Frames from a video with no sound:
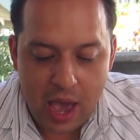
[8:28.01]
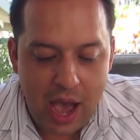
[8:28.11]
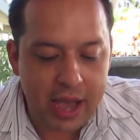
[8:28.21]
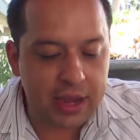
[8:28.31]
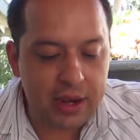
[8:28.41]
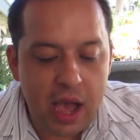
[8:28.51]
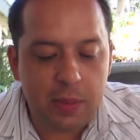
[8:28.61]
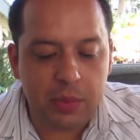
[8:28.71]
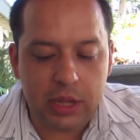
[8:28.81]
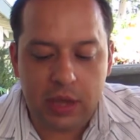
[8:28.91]
I
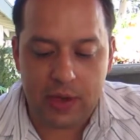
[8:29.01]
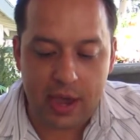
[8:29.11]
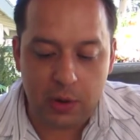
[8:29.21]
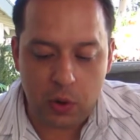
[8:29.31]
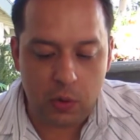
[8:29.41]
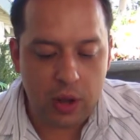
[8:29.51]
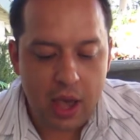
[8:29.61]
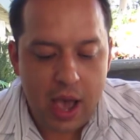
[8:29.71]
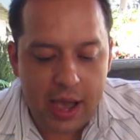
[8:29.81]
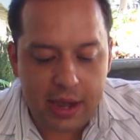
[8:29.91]
cannot believe, end quote,
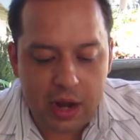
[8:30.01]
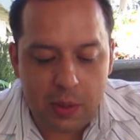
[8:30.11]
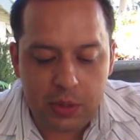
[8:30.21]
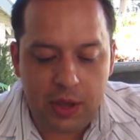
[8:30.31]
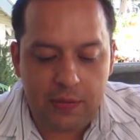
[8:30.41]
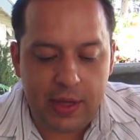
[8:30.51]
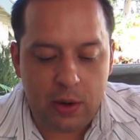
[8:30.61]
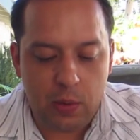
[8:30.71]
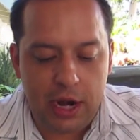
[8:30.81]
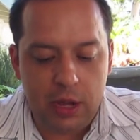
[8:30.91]
I cannot believe
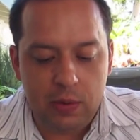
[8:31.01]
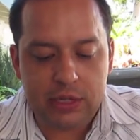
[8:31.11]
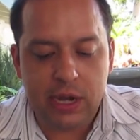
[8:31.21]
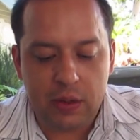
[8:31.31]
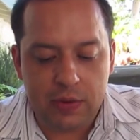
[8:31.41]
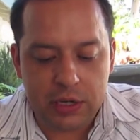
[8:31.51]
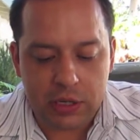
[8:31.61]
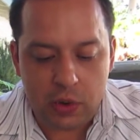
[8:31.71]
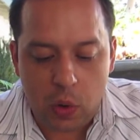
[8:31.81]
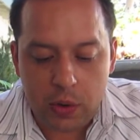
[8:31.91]
that radio and
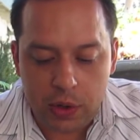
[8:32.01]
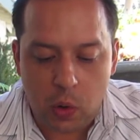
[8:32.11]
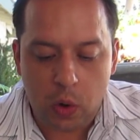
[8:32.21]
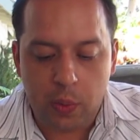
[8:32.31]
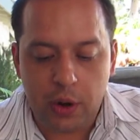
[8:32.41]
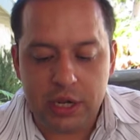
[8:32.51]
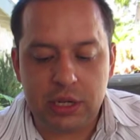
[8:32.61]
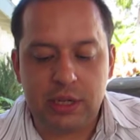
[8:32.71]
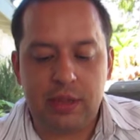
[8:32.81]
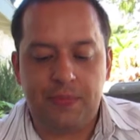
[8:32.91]
television or the
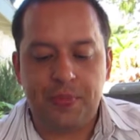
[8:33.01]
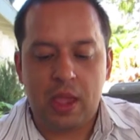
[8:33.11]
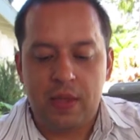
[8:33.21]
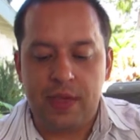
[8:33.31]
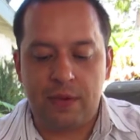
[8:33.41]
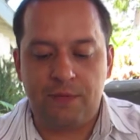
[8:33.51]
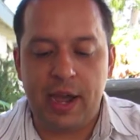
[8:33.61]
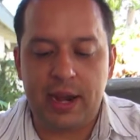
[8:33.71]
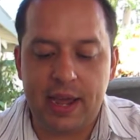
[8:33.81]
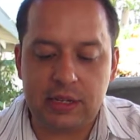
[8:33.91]
corporation that
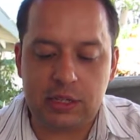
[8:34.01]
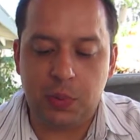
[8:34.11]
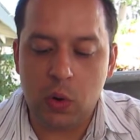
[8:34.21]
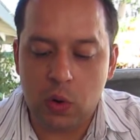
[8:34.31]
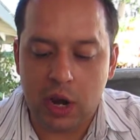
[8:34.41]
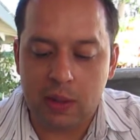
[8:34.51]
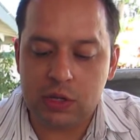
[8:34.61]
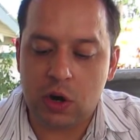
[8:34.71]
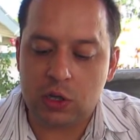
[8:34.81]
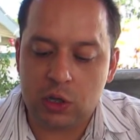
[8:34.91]
finance the programs
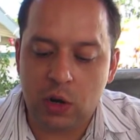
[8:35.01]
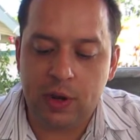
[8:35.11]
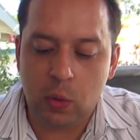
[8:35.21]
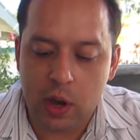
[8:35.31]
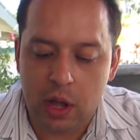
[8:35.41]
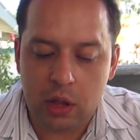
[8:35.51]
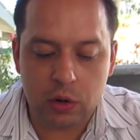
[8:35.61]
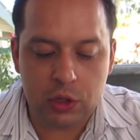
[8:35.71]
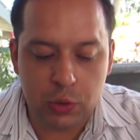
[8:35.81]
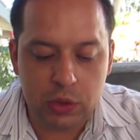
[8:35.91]
are serving well
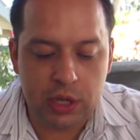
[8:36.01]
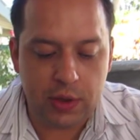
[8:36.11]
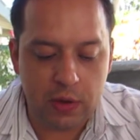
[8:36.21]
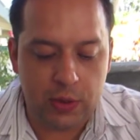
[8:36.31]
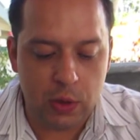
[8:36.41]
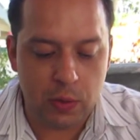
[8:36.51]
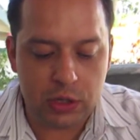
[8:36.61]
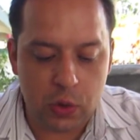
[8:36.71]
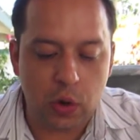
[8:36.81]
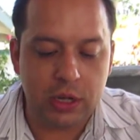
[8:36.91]
or truly their
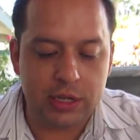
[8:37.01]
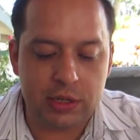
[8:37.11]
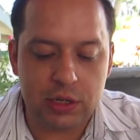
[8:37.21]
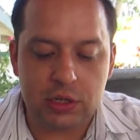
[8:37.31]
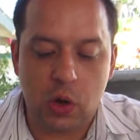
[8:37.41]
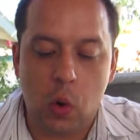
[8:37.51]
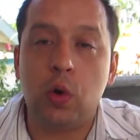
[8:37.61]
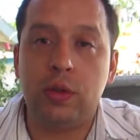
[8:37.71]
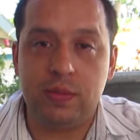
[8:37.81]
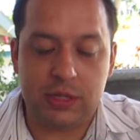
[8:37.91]
viewers or listeners
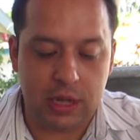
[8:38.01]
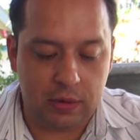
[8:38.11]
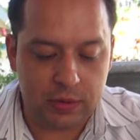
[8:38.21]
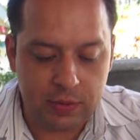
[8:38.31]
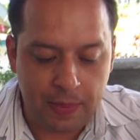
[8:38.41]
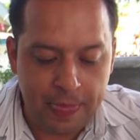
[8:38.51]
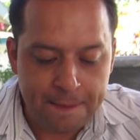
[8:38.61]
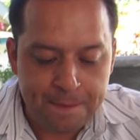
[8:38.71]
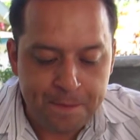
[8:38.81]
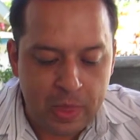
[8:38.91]
or themselves.
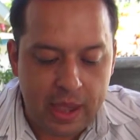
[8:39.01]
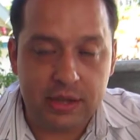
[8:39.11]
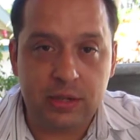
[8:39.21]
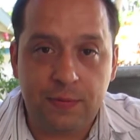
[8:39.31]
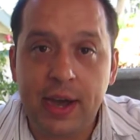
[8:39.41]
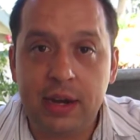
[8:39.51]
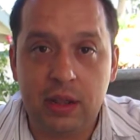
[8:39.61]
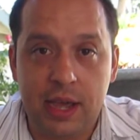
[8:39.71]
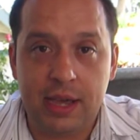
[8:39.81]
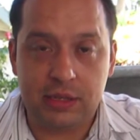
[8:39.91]
And to
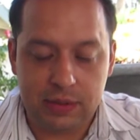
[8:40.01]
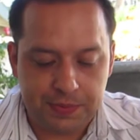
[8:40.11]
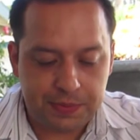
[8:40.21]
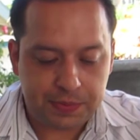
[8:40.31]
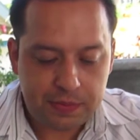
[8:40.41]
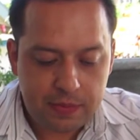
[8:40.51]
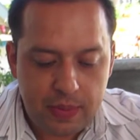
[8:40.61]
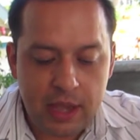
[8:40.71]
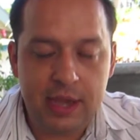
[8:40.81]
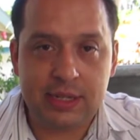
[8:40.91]
finalize,
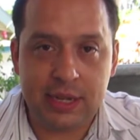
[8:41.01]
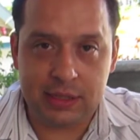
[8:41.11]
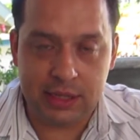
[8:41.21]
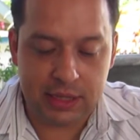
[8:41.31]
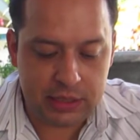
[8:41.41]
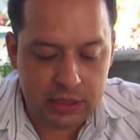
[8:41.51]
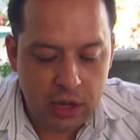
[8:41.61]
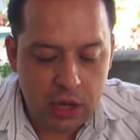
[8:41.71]
he says this: